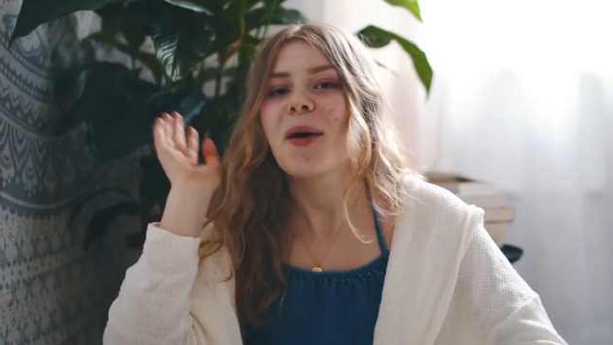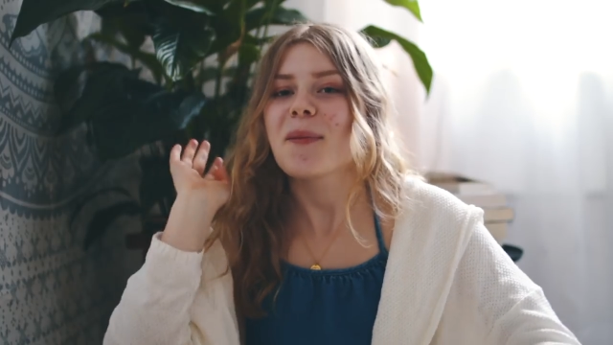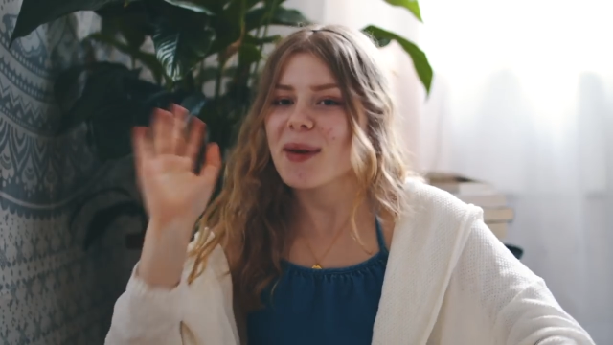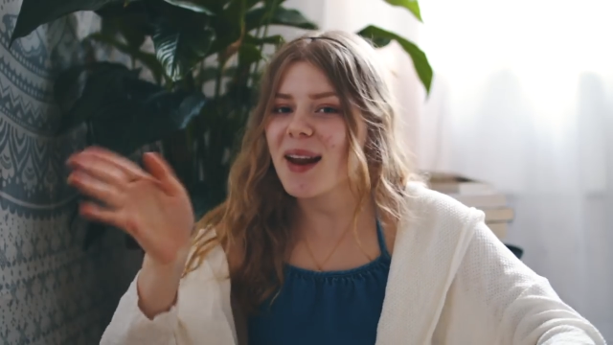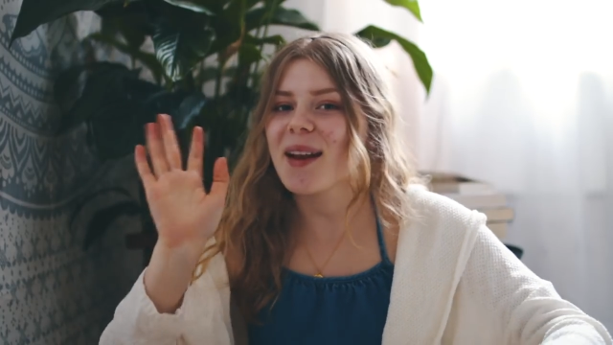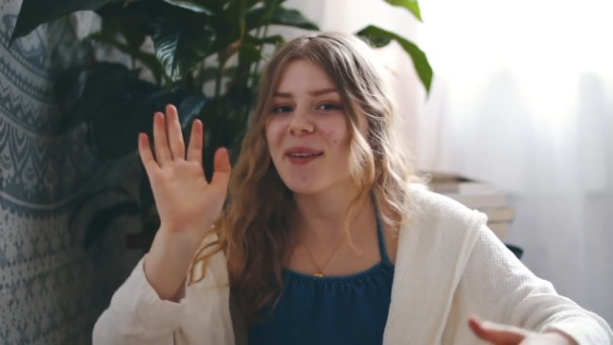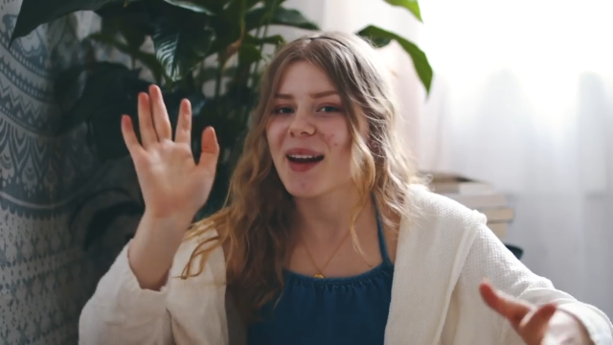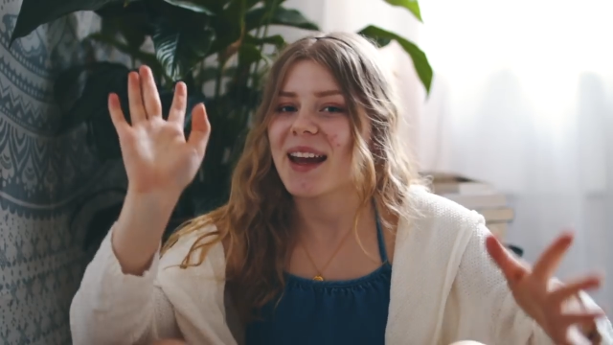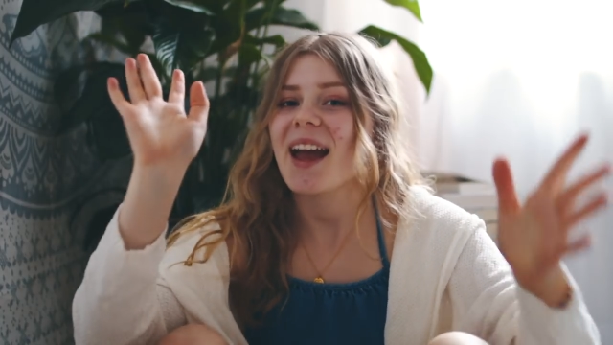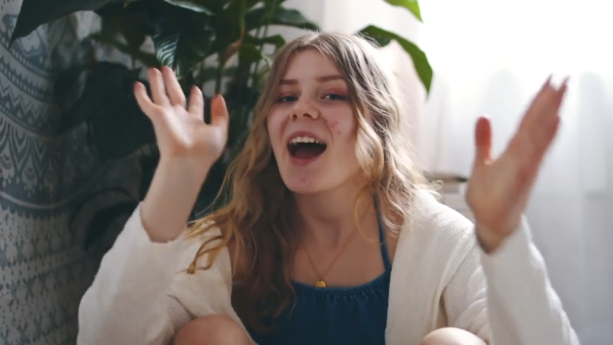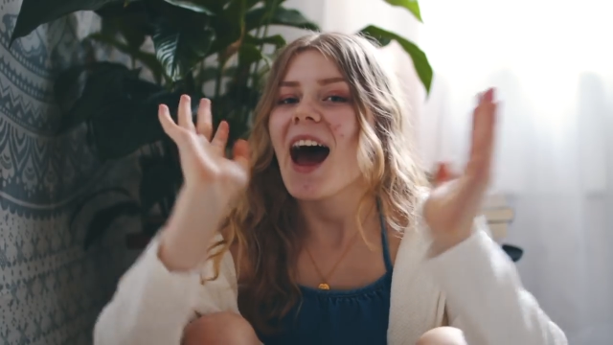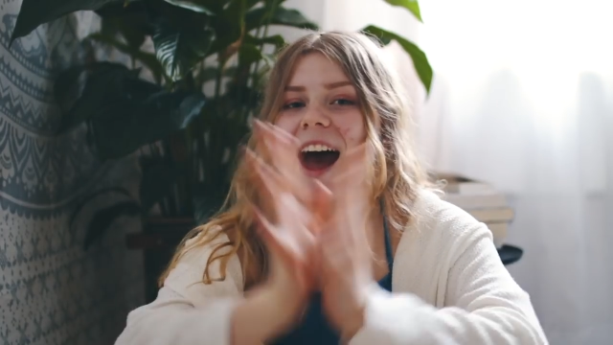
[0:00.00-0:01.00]
But
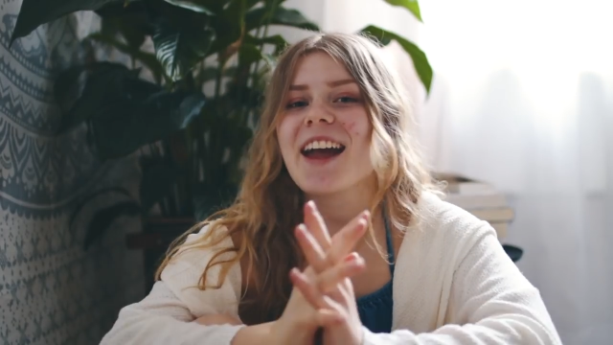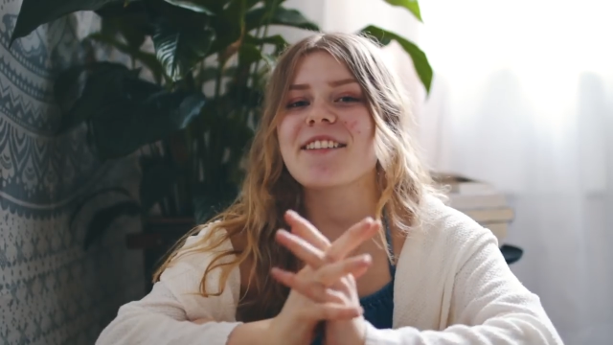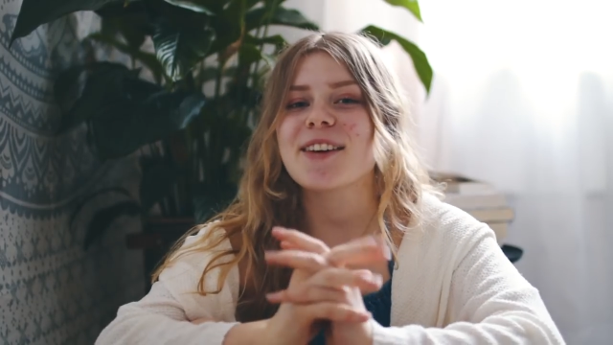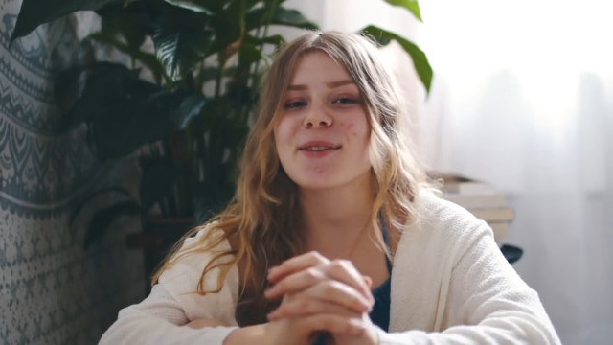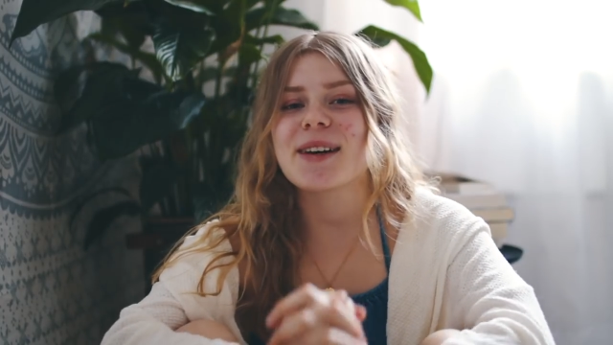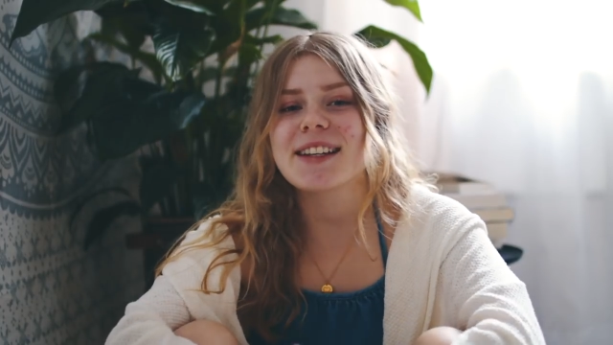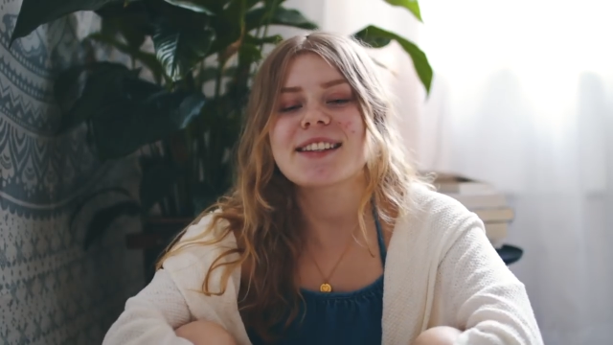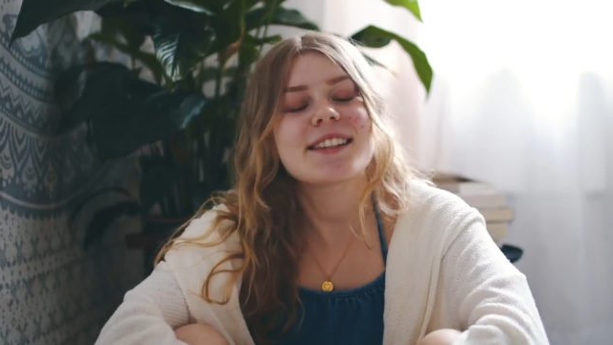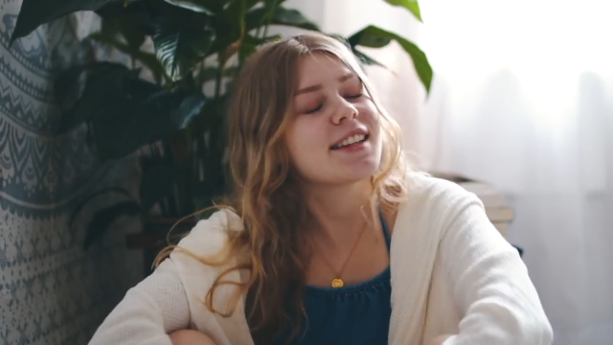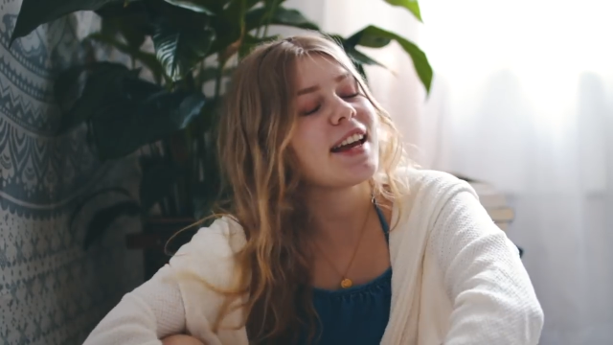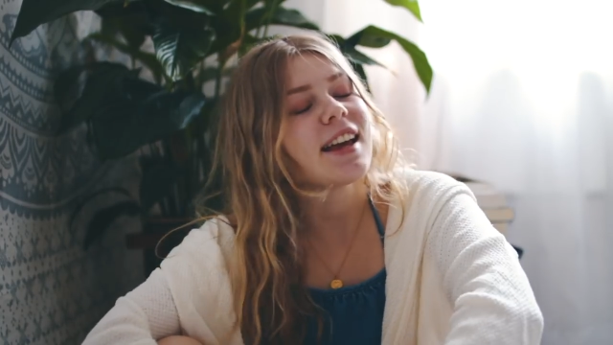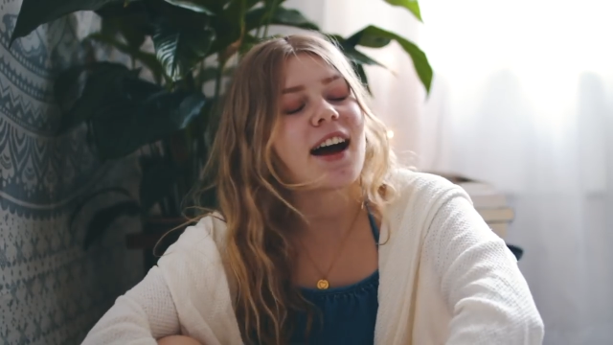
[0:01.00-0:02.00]
anyway, hi everyone,
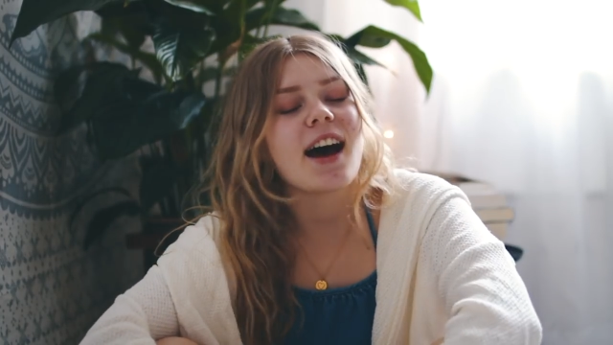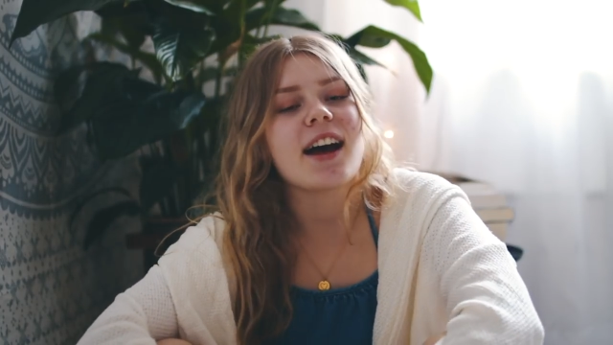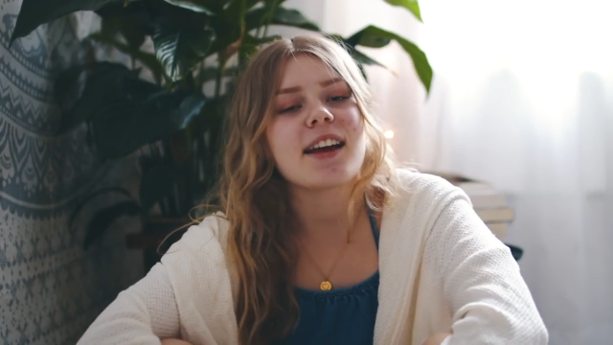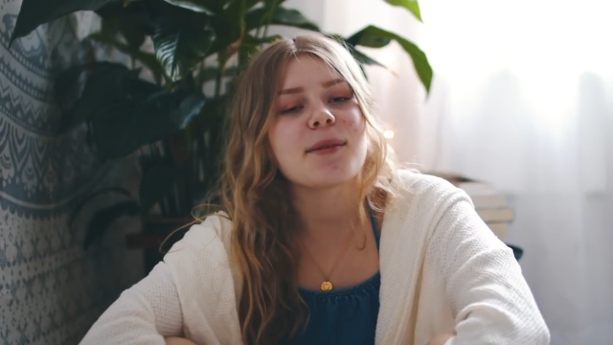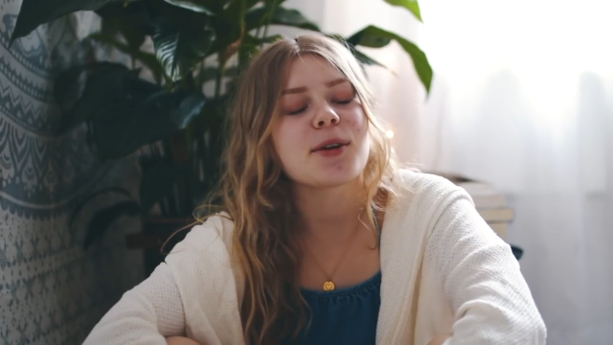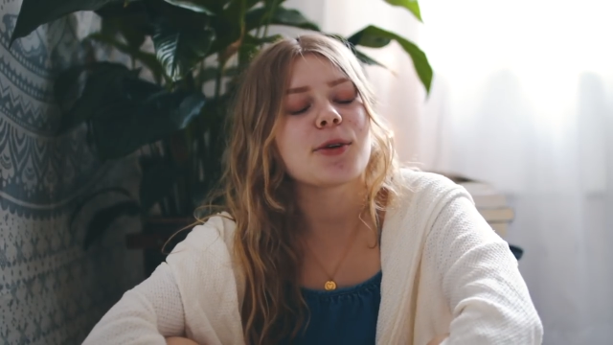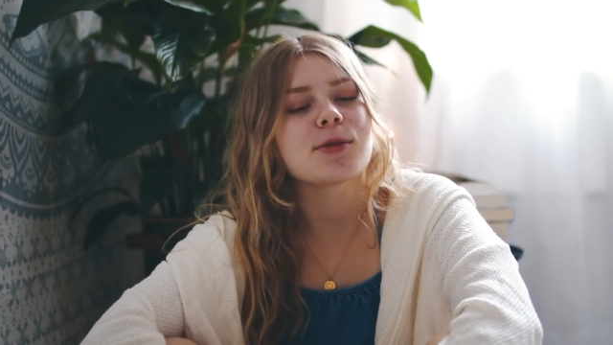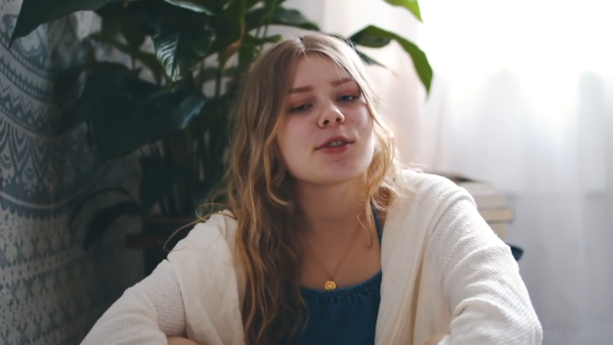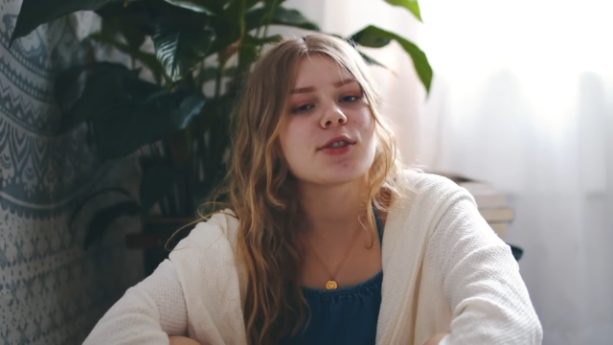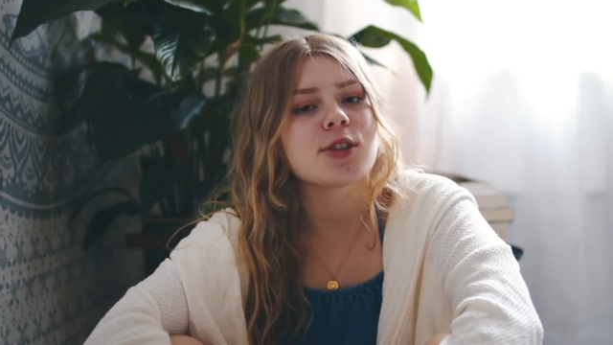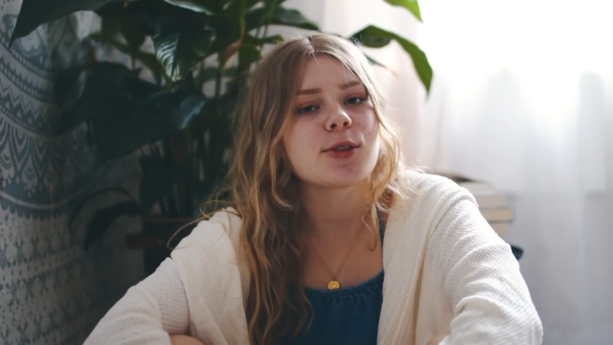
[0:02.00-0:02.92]
today I am going